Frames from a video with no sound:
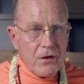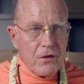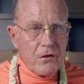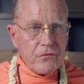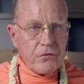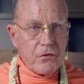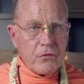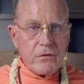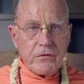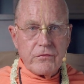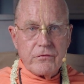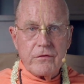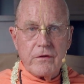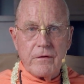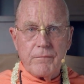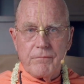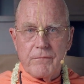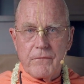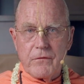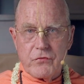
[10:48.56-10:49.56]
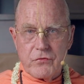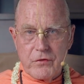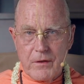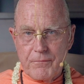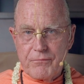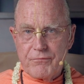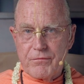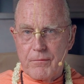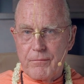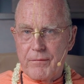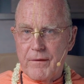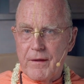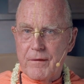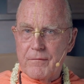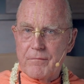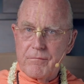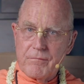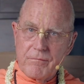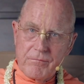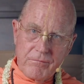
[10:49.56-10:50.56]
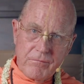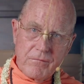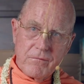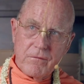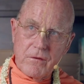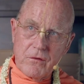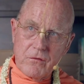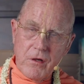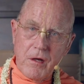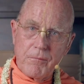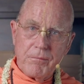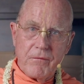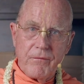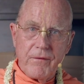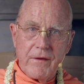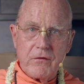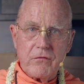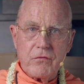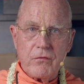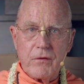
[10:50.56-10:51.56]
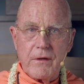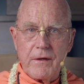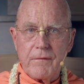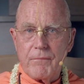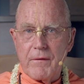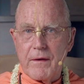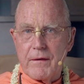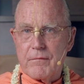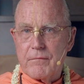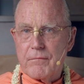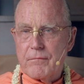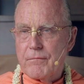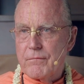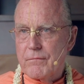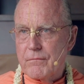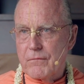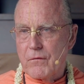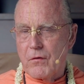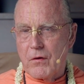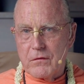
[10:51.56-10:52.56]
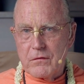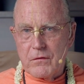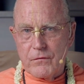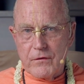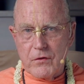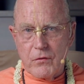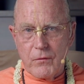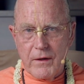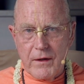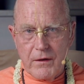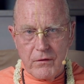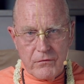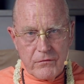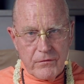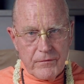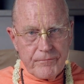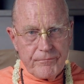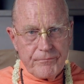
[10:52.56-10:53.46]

So Krishna jumped from the top of that tree and onto the ground.